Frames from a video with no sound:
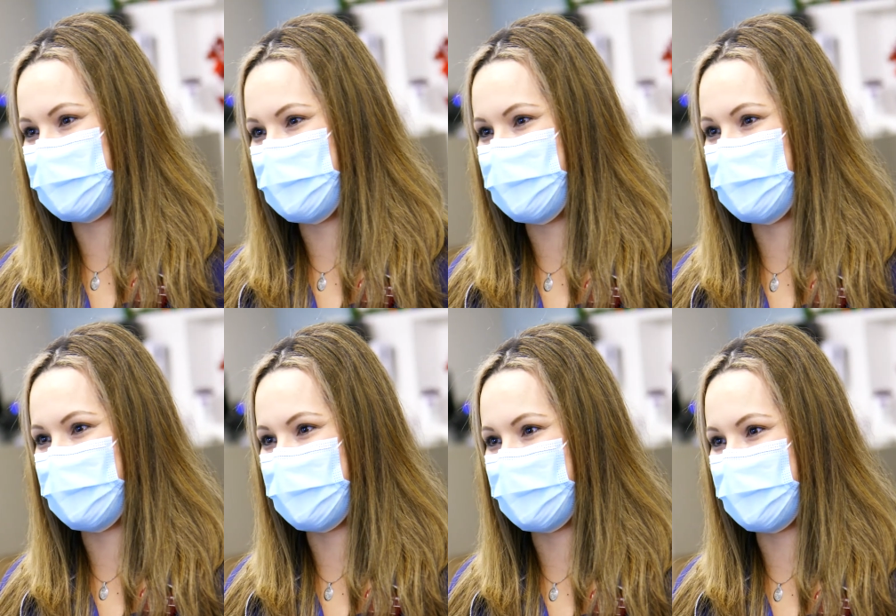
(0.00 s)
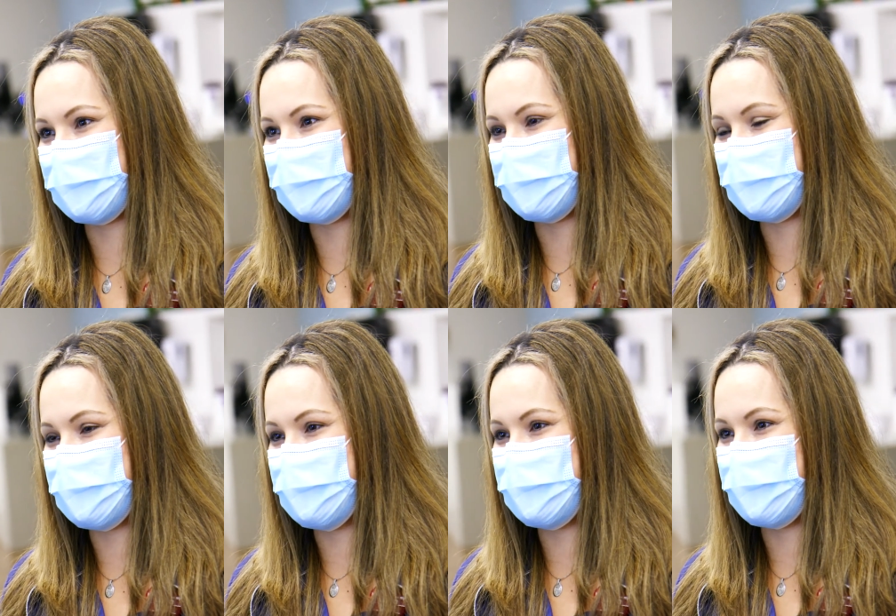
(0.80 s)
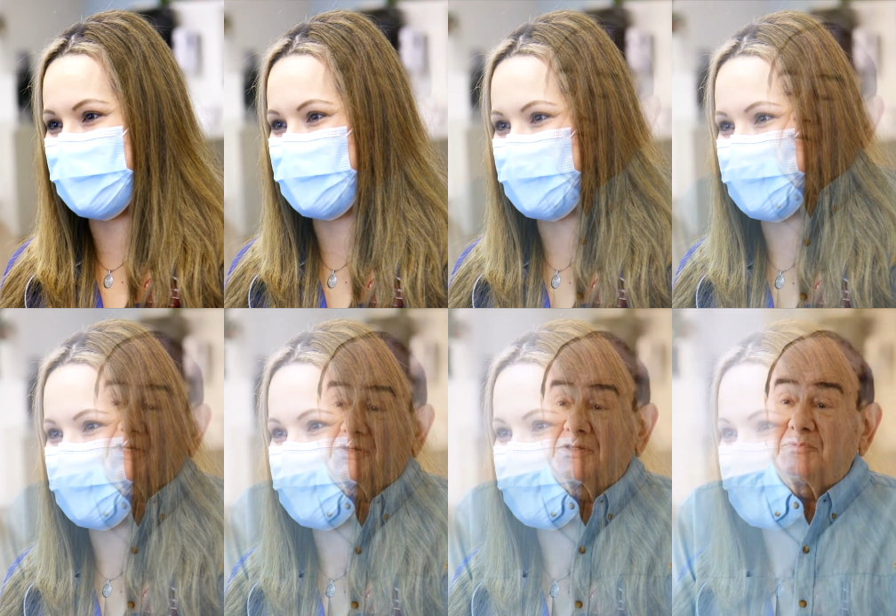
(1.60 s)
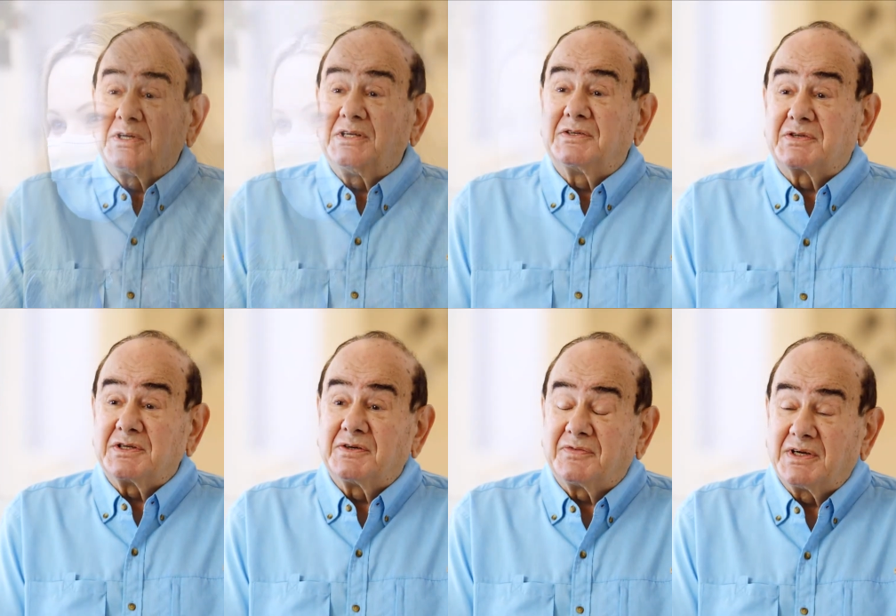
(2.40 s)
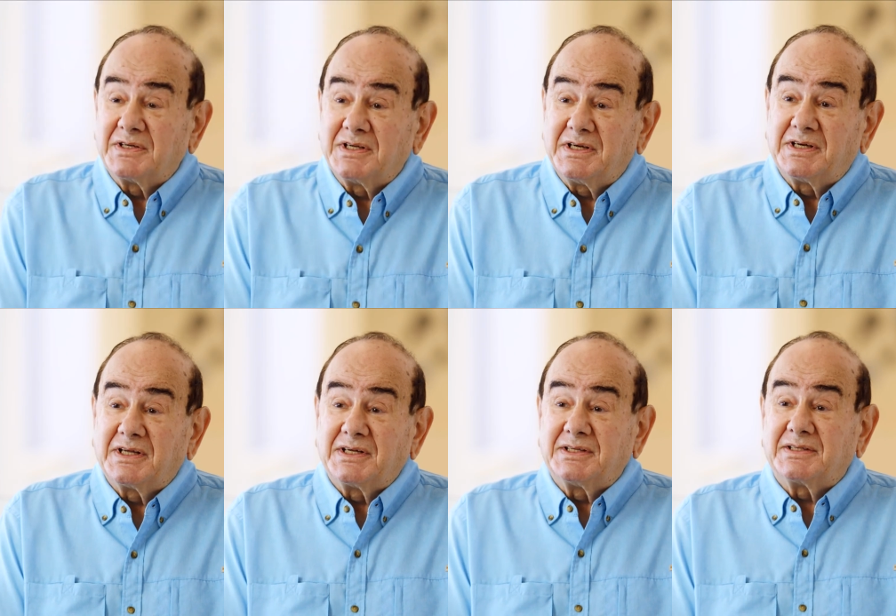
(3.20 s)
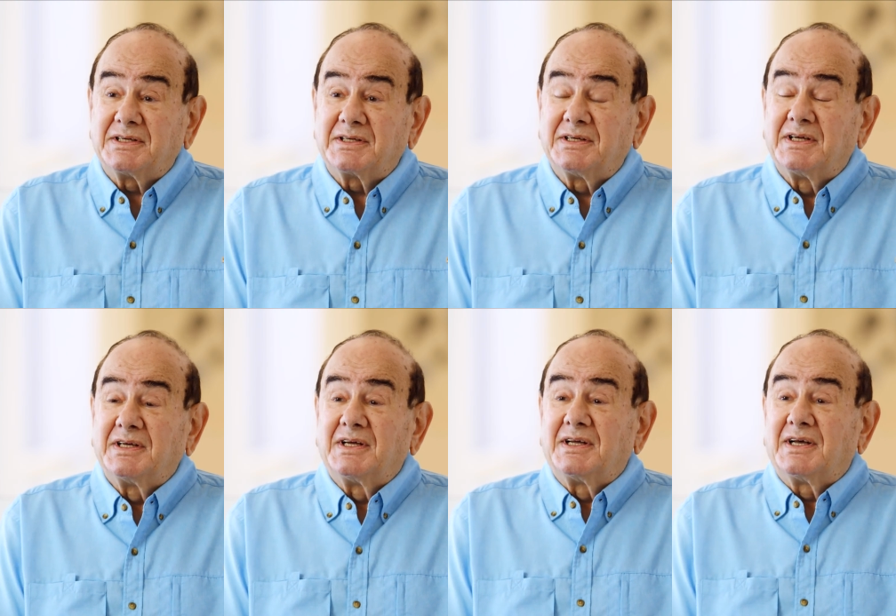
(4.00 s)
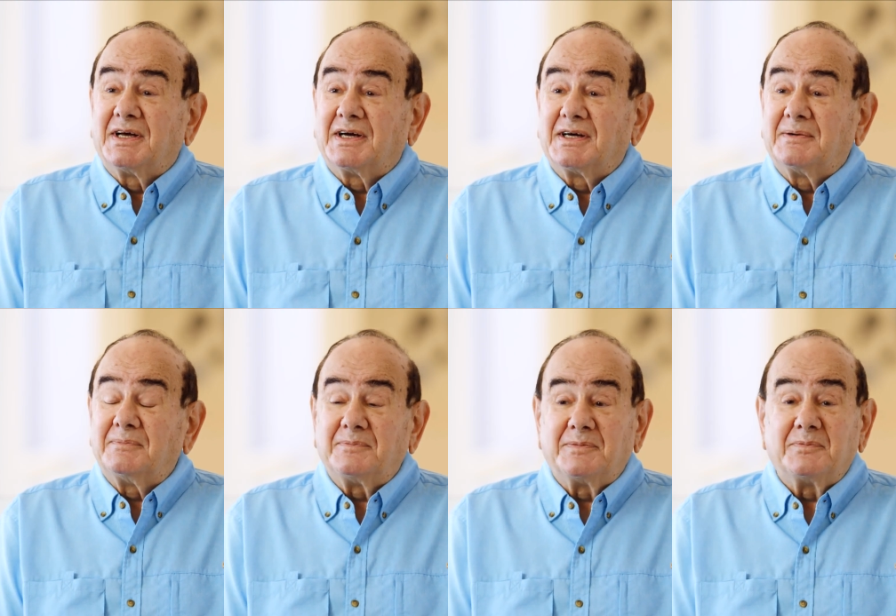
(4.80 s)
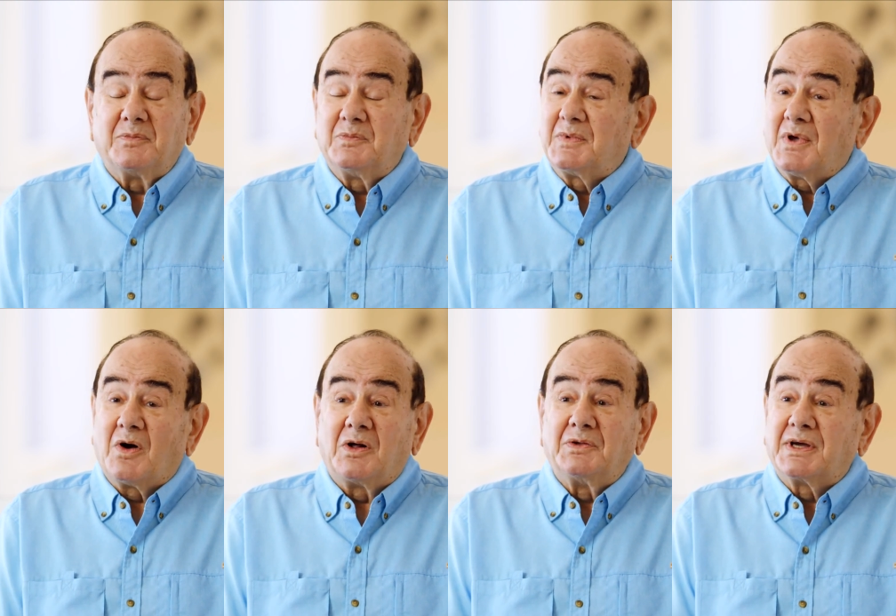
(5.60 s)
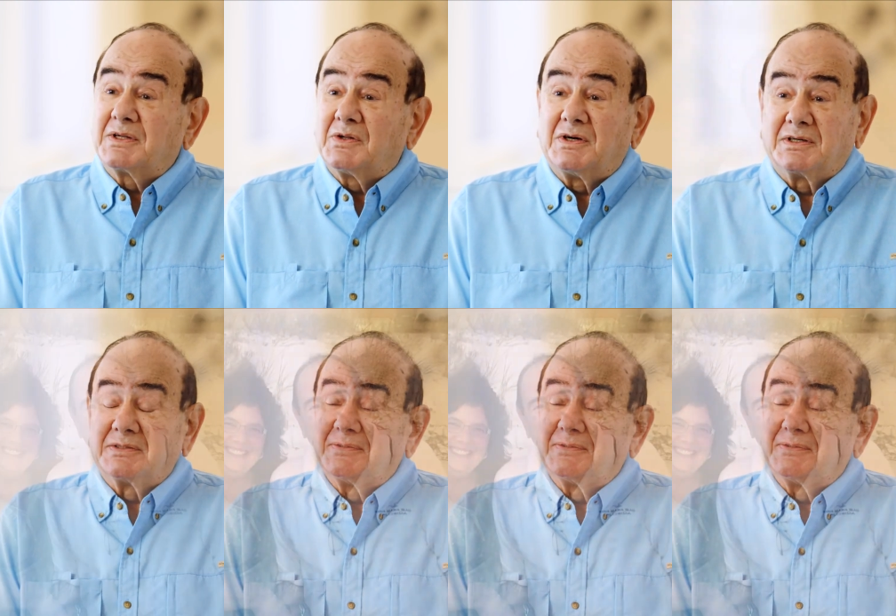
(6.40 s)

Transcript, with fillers: hour or less to check on me to see if I needed anything um, all night long.